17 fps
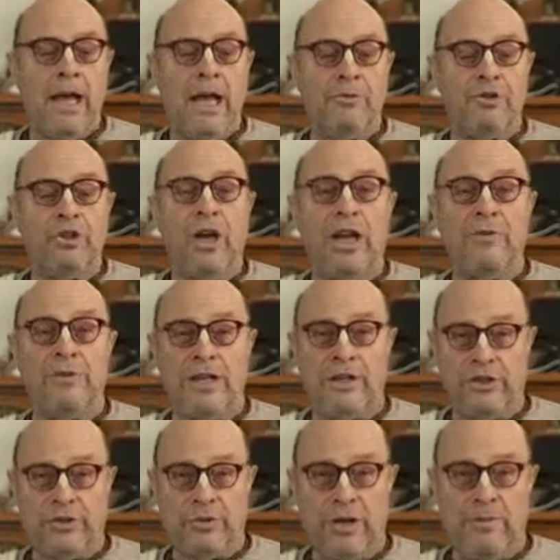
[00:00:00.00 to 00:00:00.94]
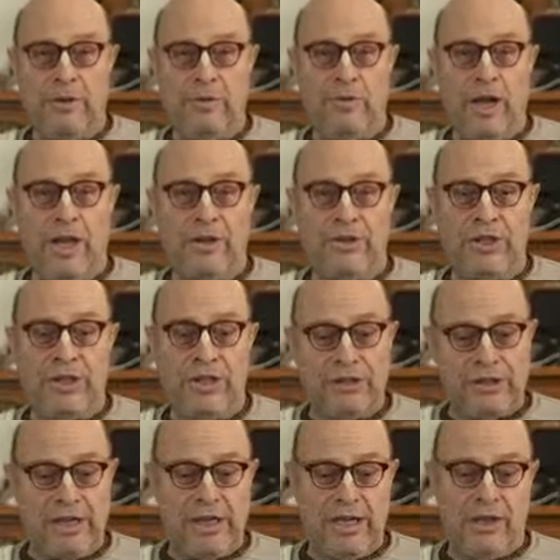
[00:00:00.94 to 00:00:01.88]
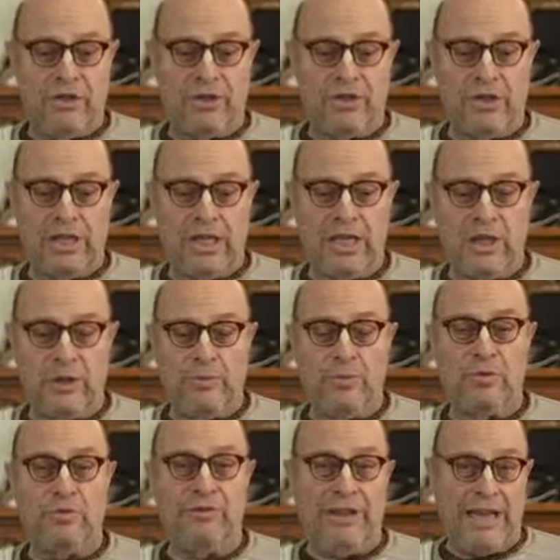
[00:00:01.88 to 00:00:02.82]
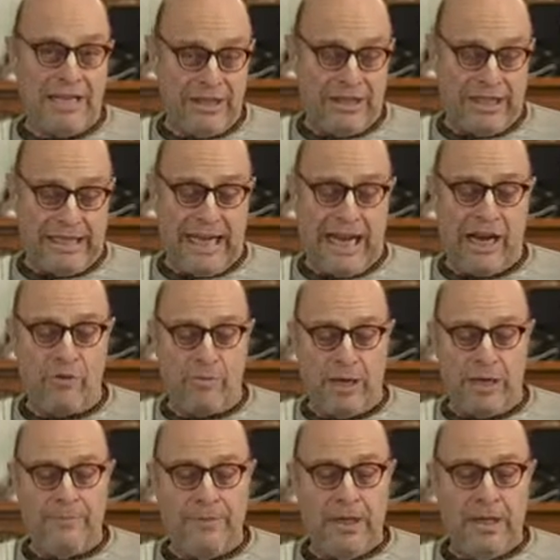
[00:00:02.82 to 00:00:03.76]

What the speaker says: Jai Swami writes in this connection in his book Vanity Karma,